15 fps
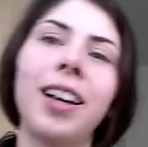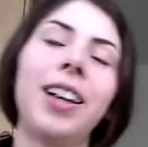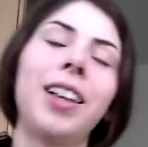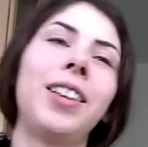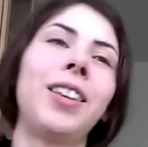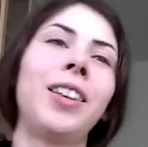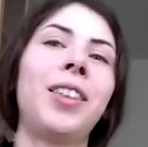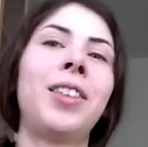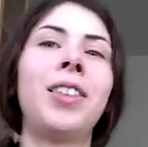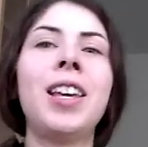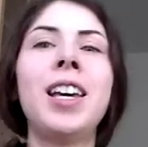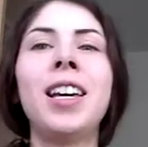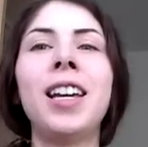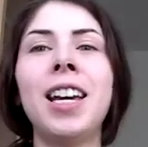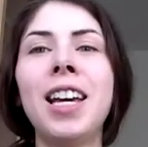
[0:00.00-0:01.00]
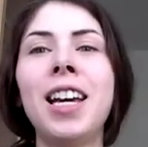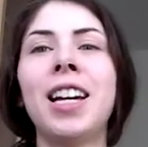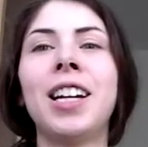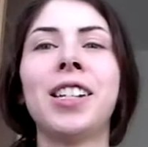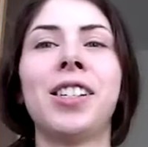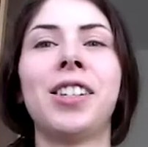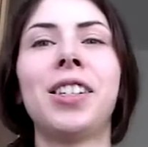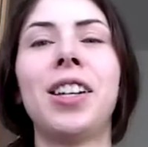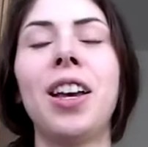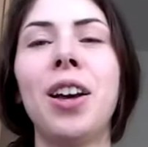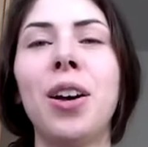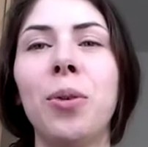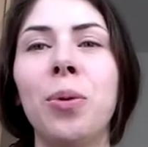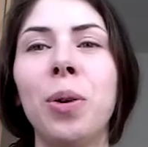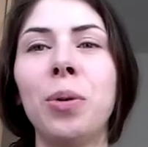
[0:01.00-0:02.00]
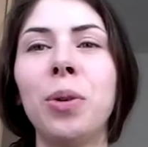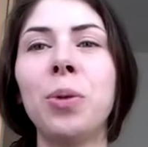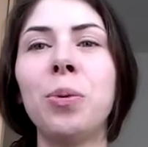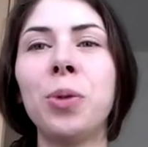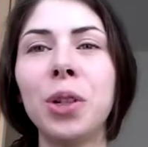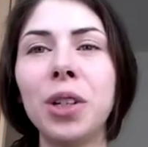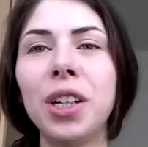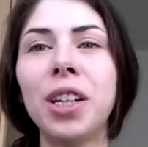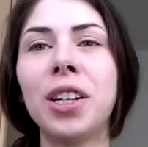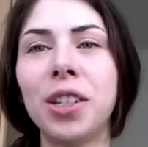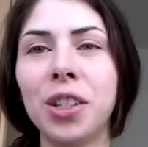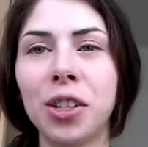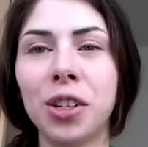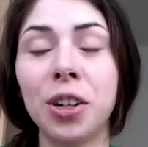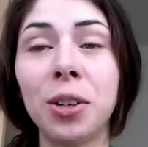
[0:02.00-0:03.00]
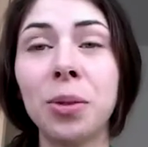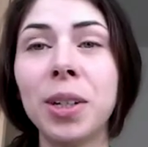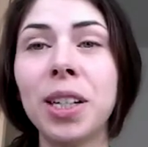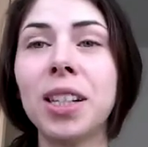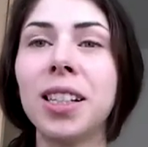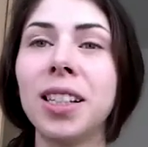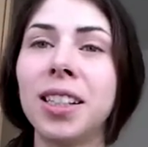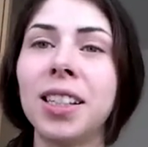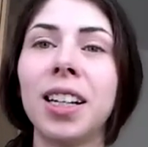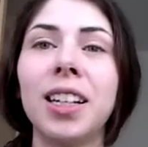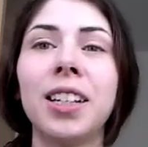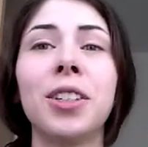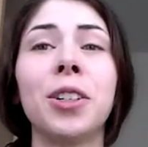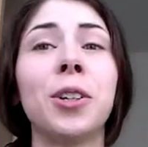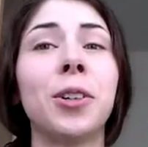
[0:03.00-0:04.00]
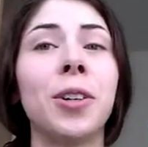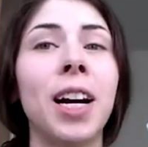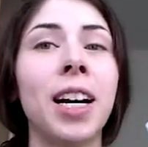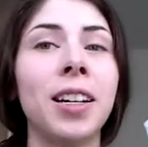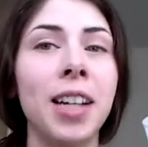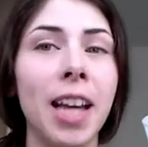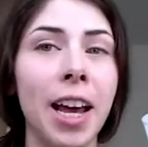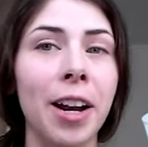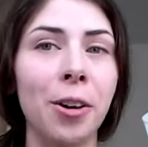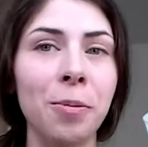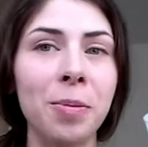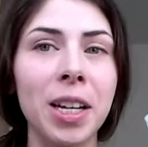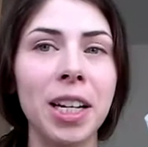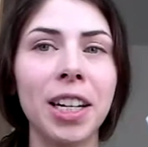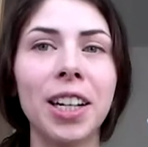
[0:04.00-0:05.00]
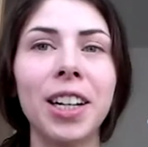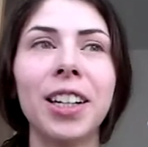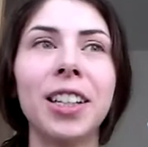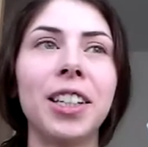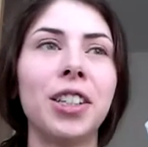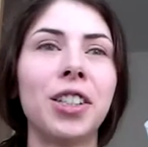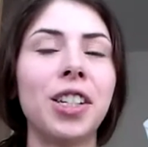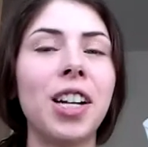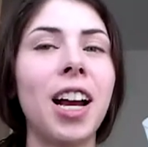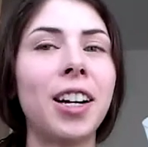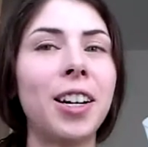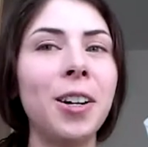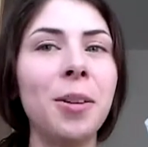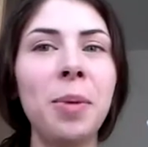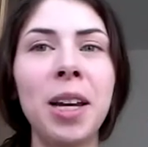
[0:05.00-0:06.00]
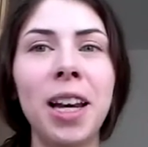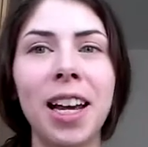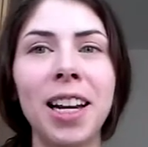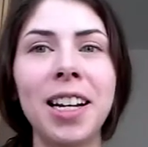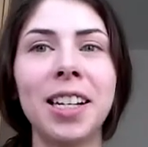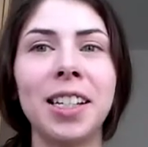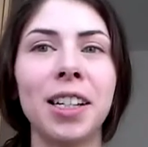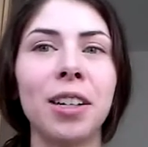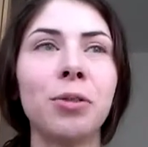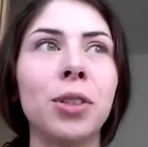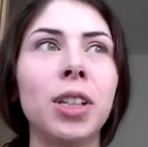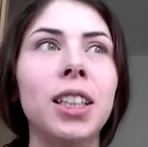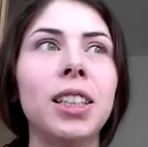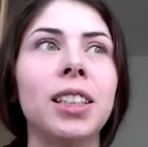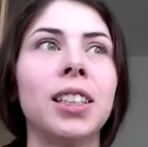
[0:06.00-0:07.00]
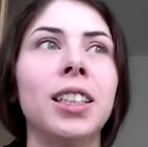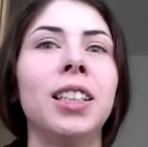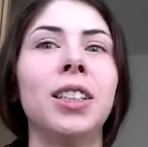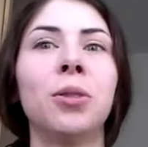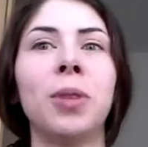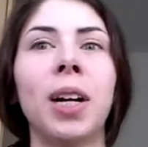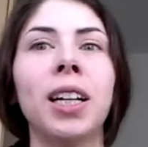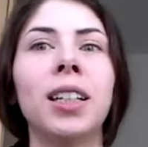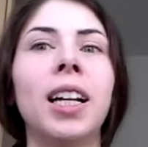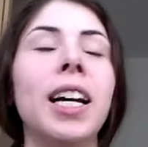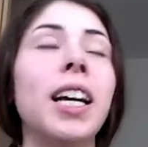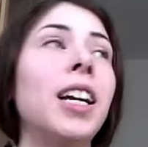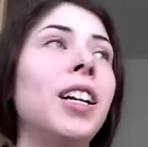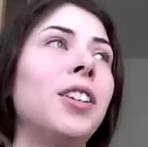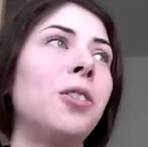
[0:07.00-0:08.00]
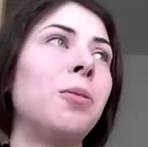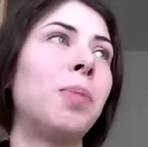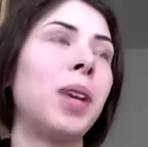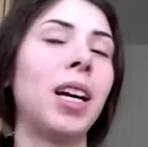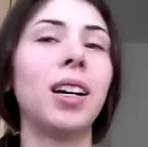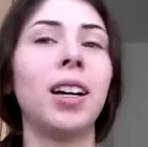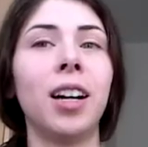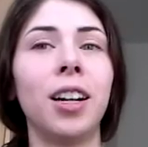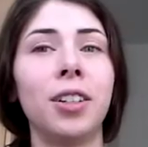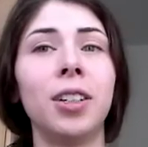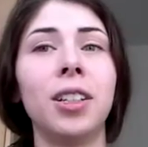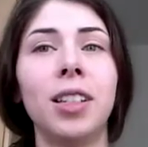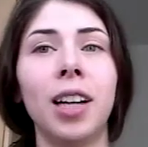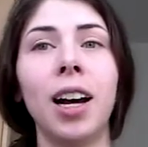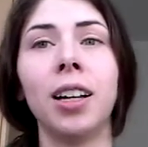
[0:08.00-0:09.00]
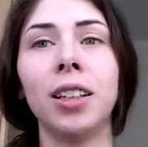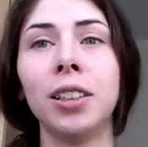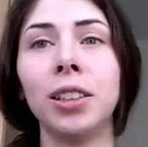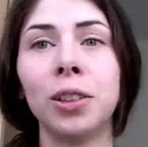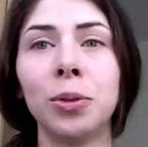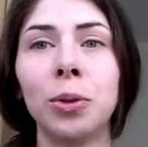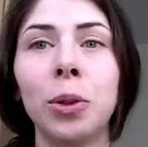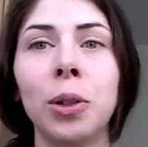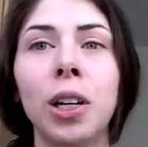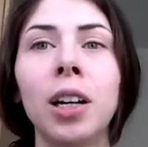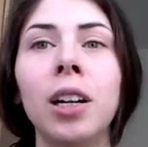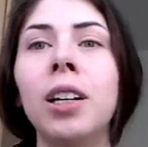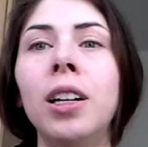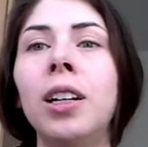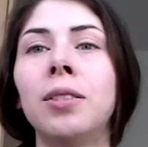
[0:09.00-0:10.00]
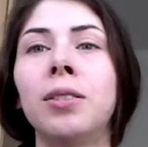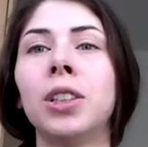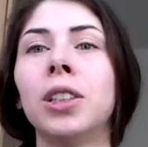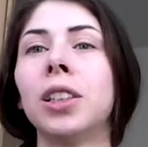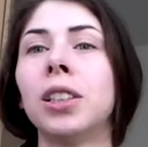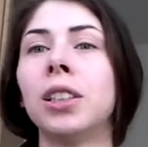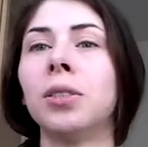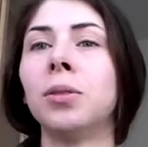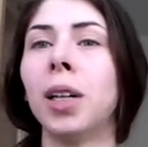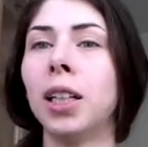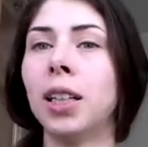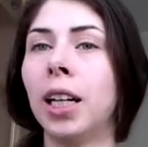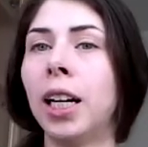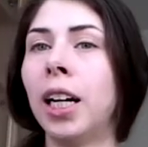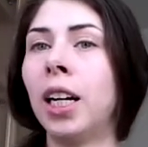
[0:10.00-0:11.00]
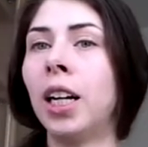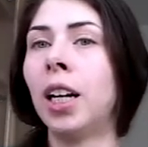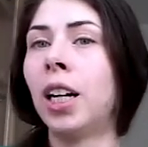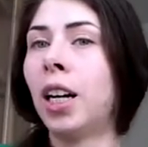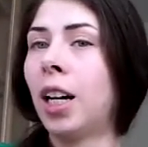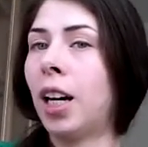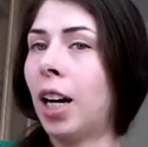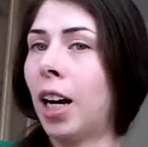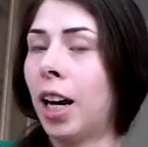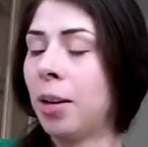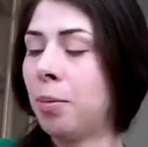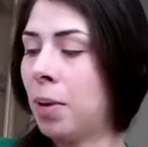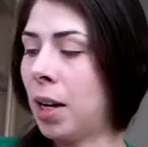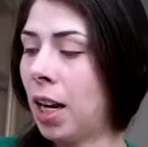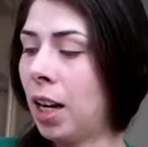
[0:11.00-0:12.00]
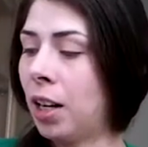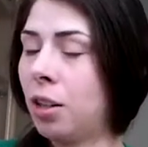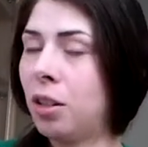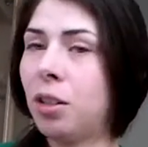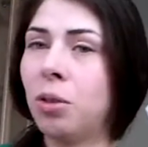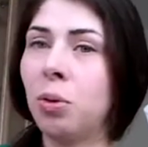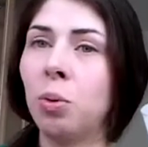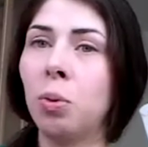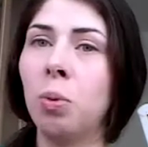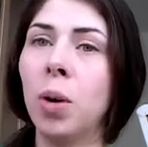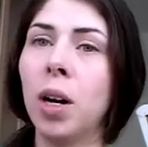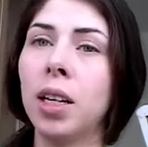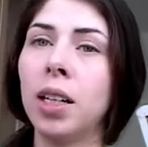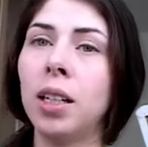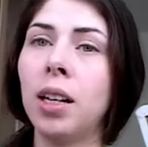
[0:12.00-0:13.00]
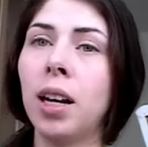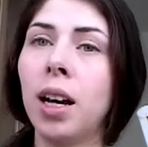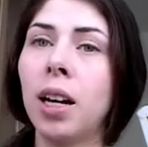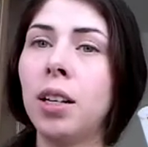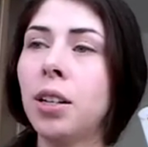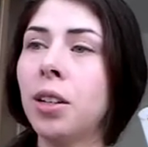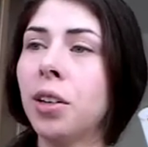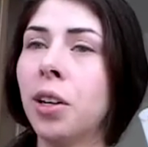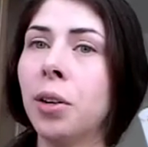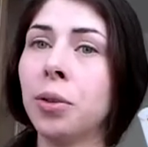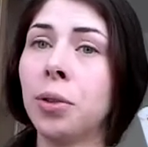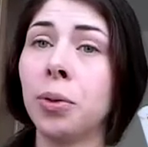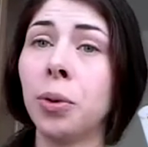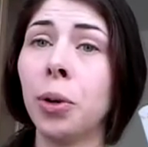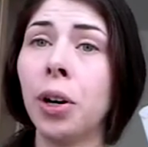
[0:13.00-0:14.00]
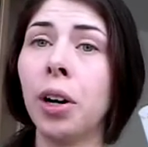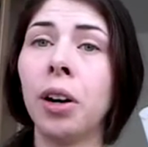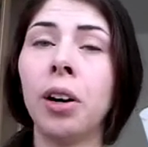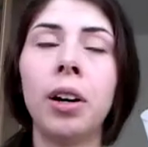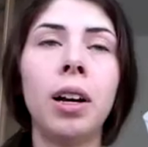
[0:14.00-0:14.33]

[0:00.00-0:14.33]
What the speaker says: the thing is, what we're really concerned with is getting the correct nanometer. There's not going to be any difference in the red light you pay $100 for versus the red light I paid 29 euros for.